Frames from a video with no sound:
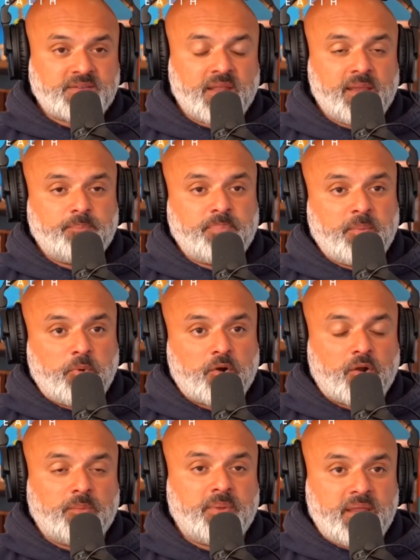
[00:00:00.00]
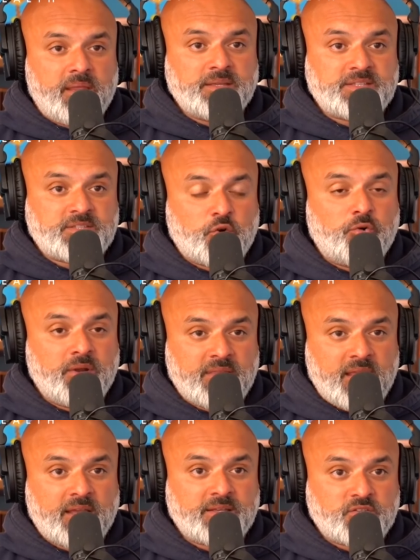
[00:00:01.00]
like people are going to be storing
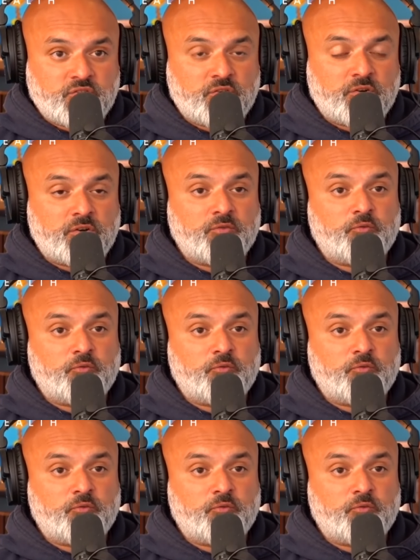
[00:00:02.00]
that sugar